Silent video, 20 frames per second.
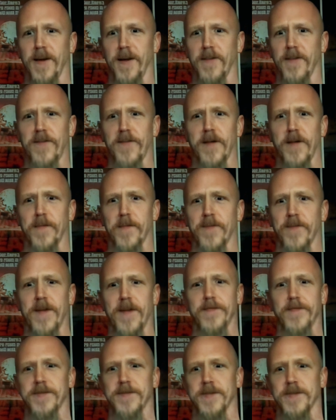in it. If I'm if
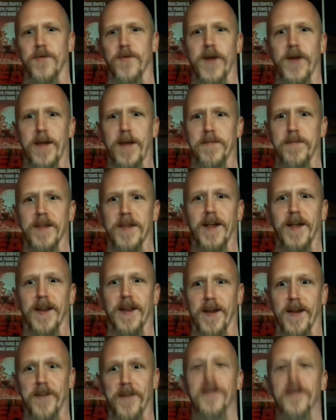that's the one yeah. I'm
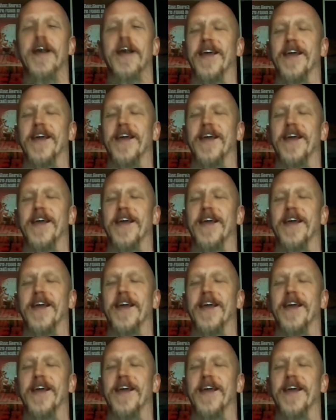thinking of,